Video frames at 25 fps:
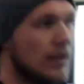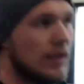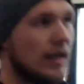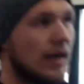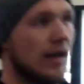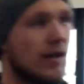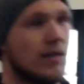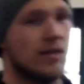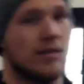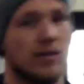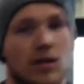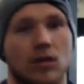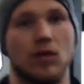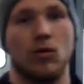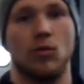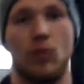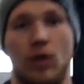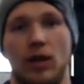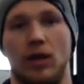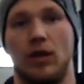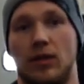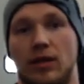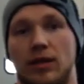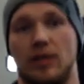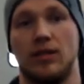
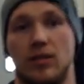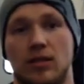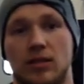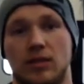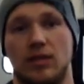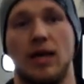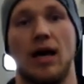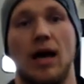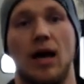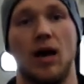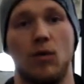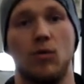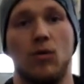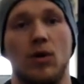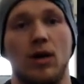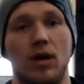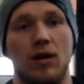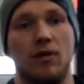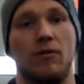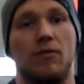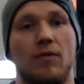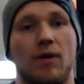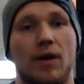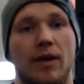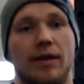This is how we're
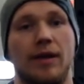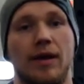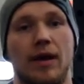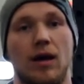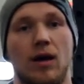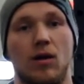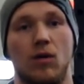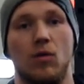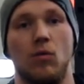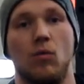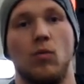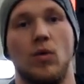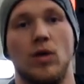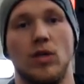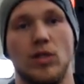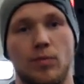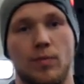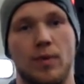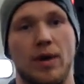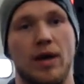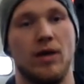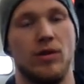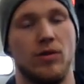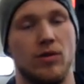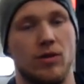going to find out
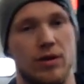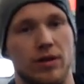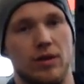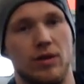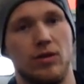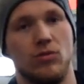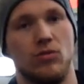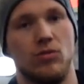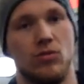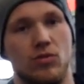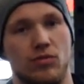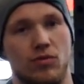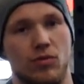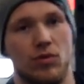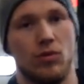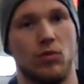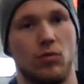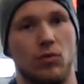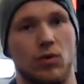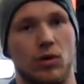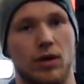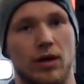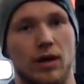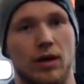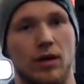which band you're going to use for the
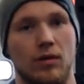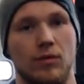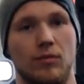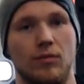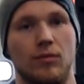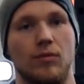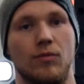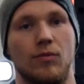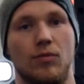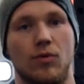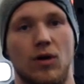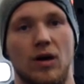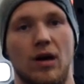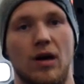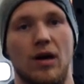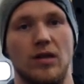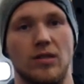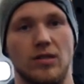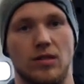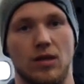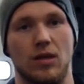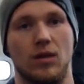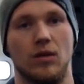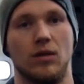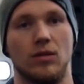workout for
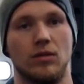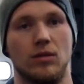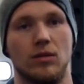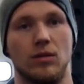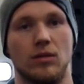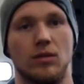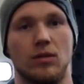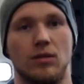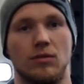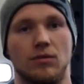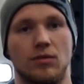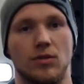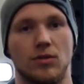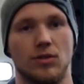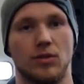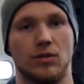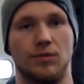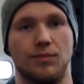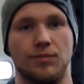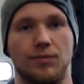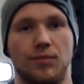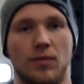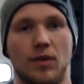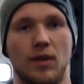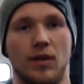our scaled
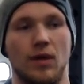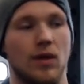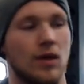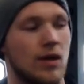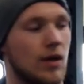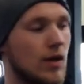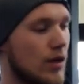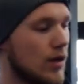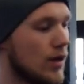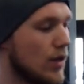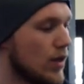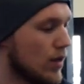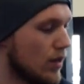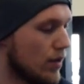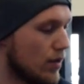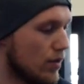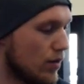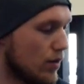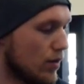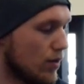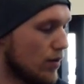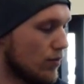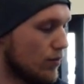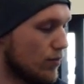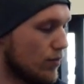division.
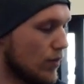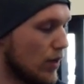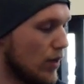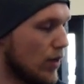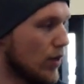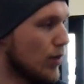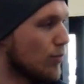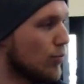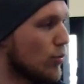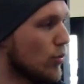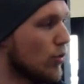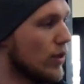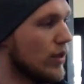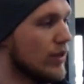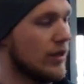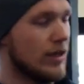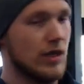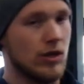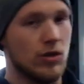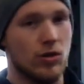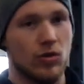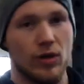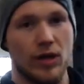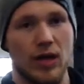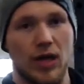Very important
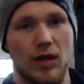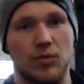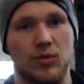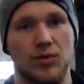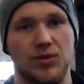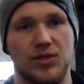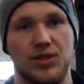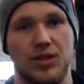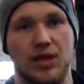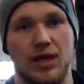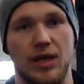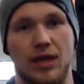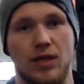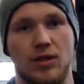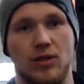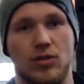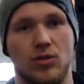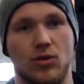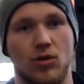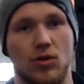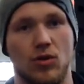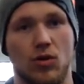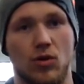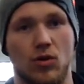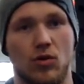that you're able to get
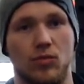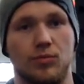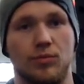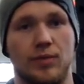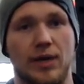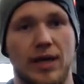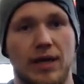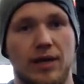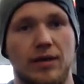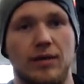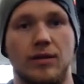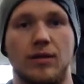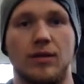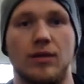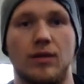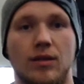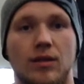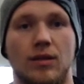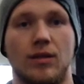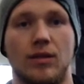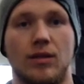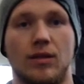into your own band.